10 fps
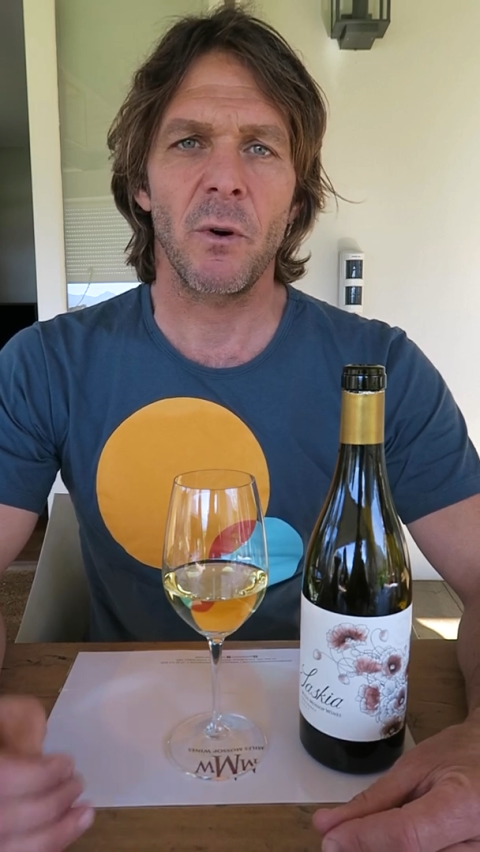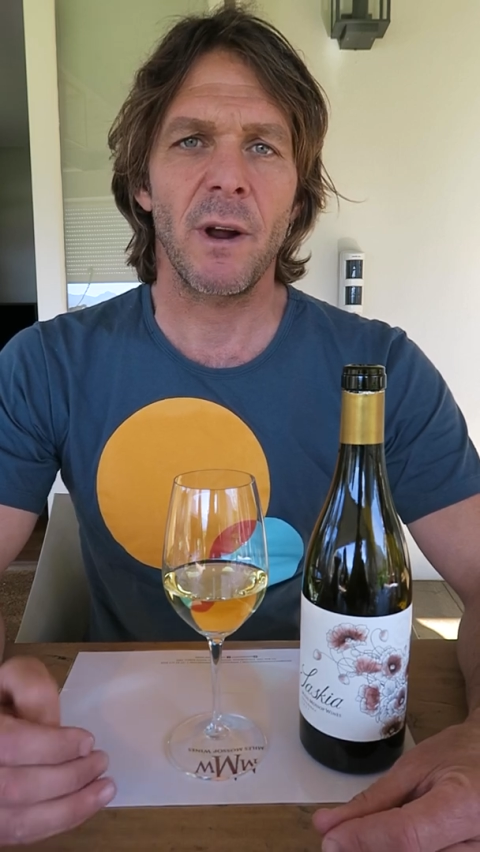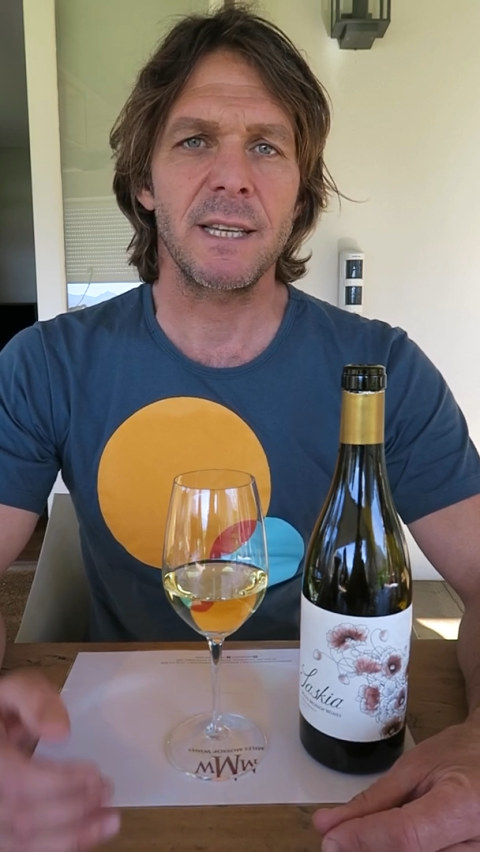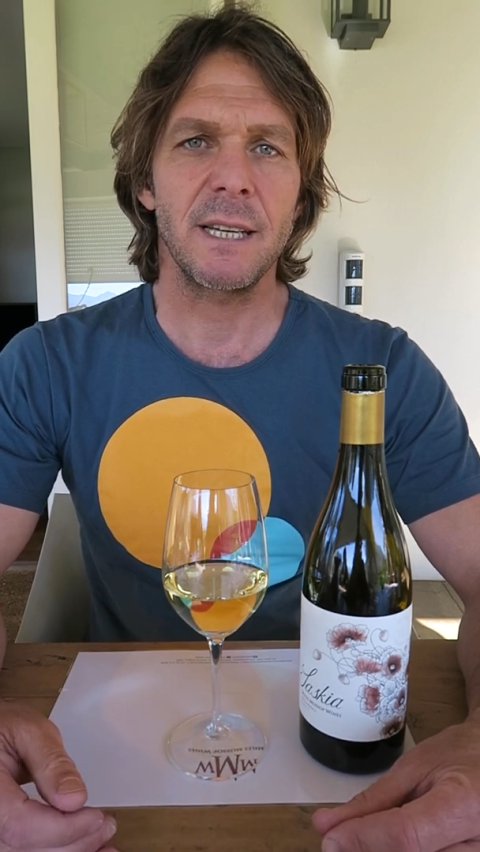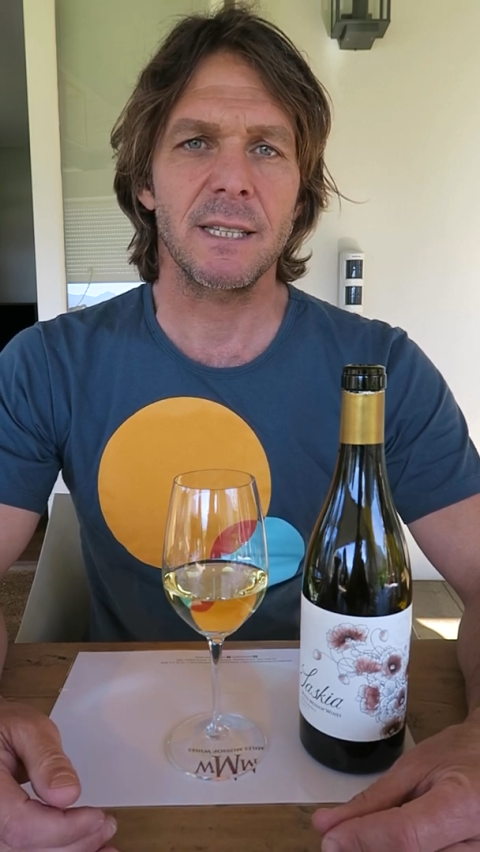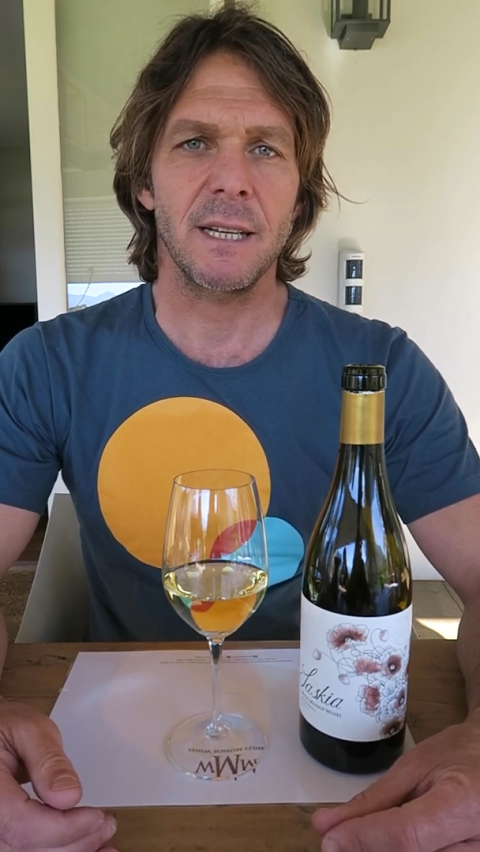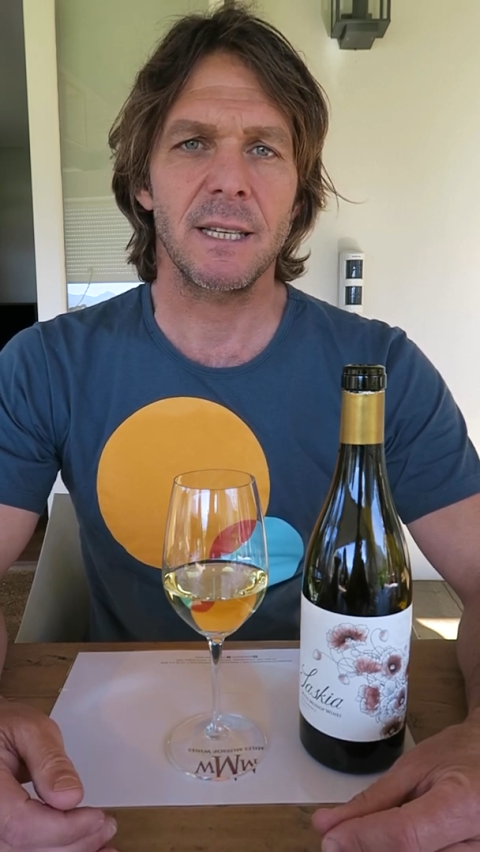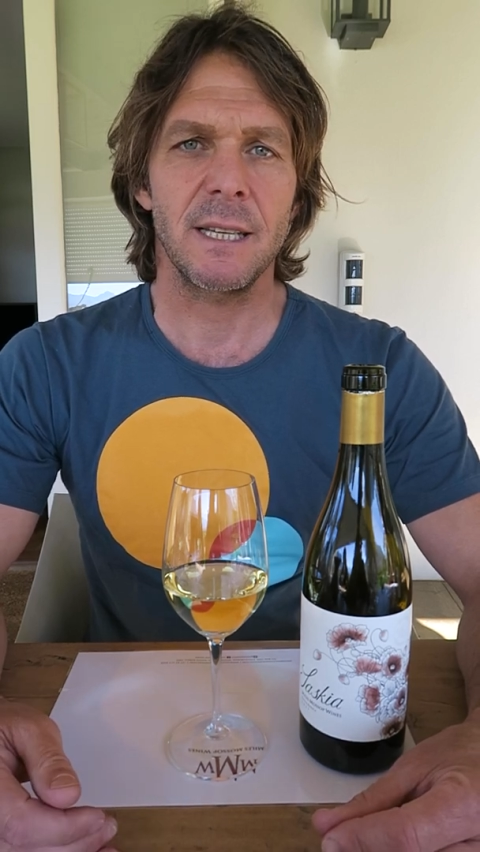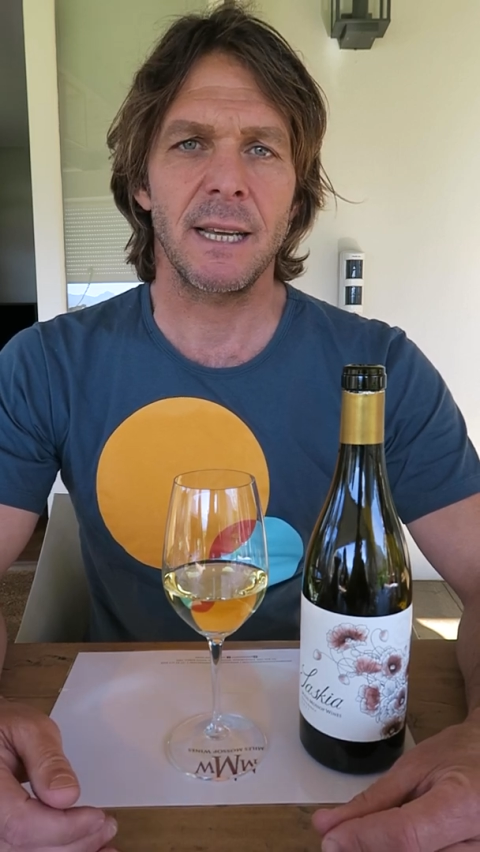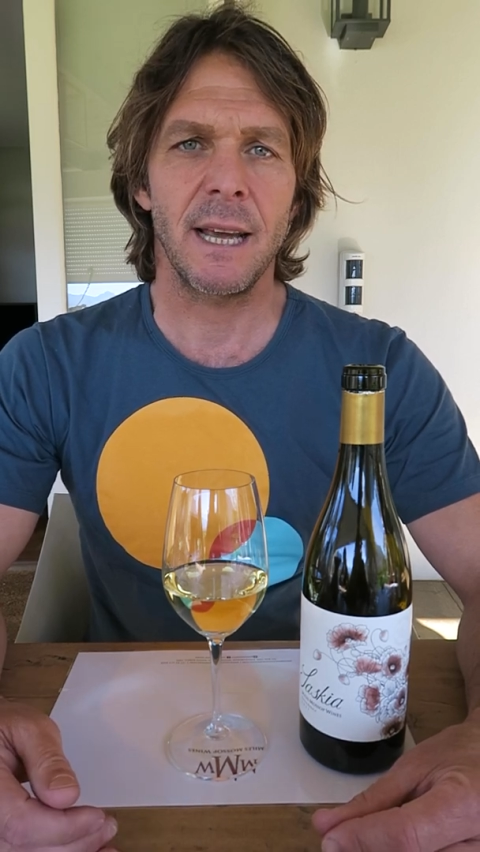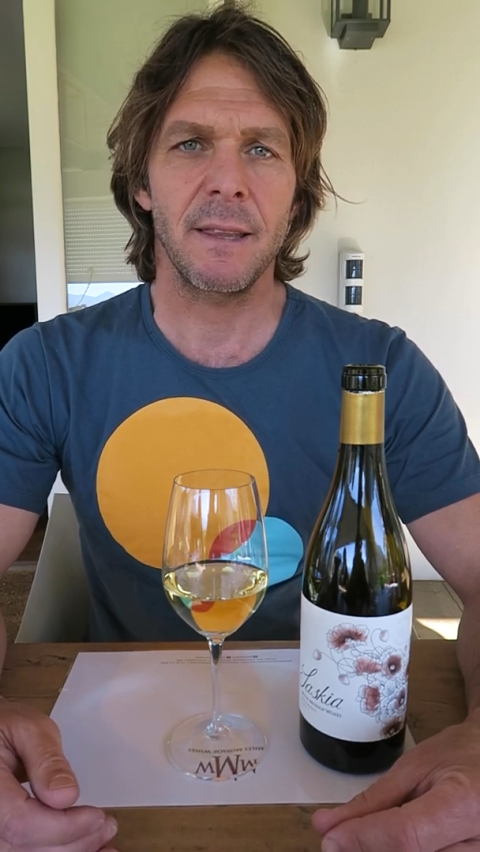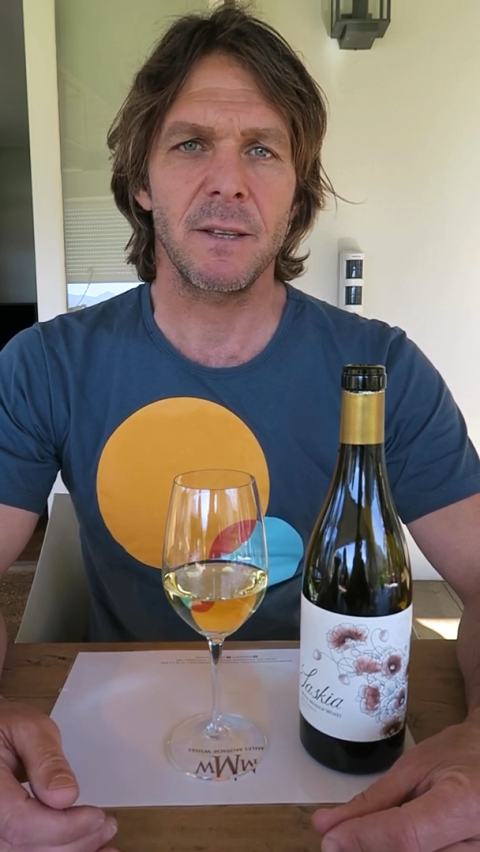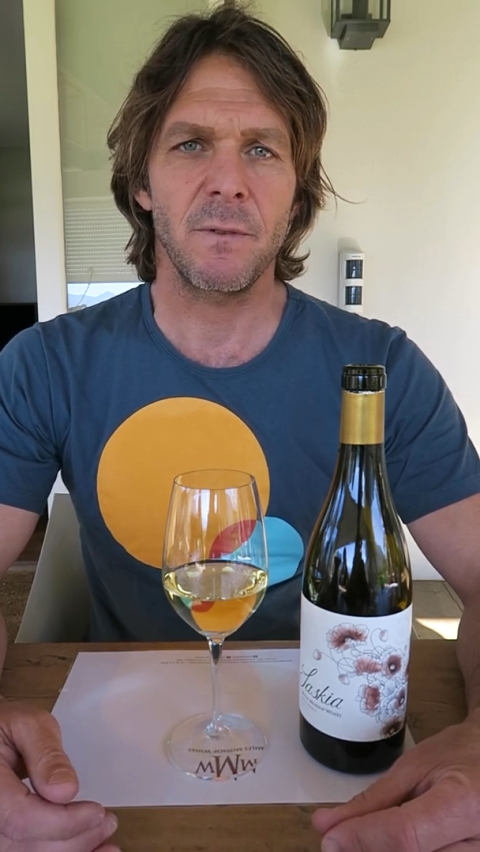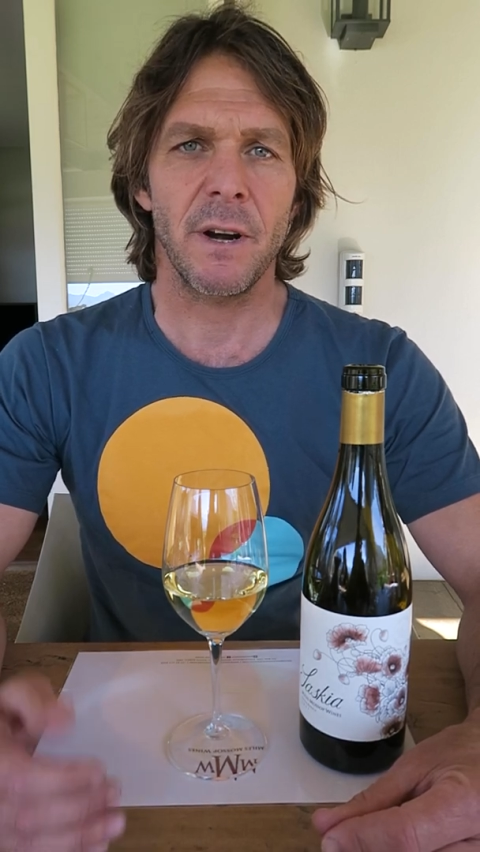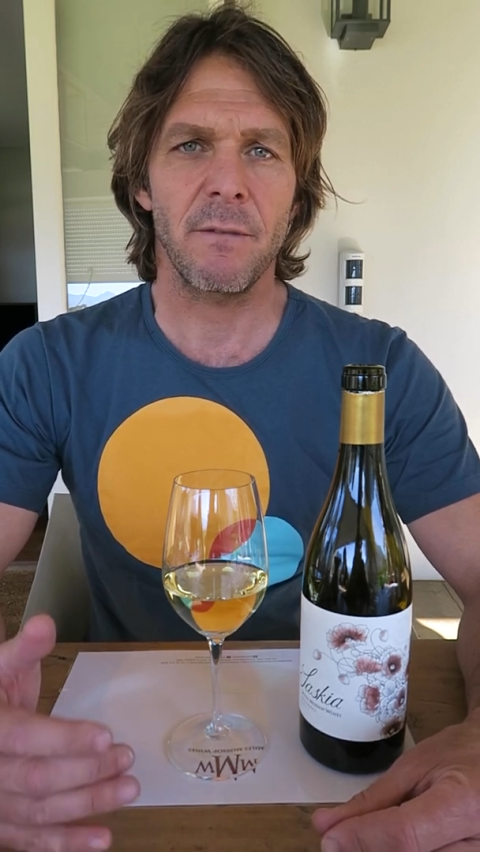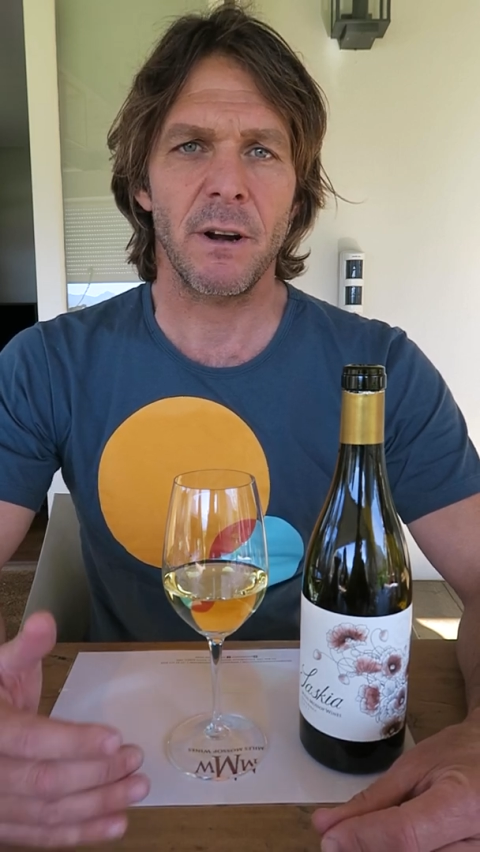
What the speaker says: racy acidity and these very,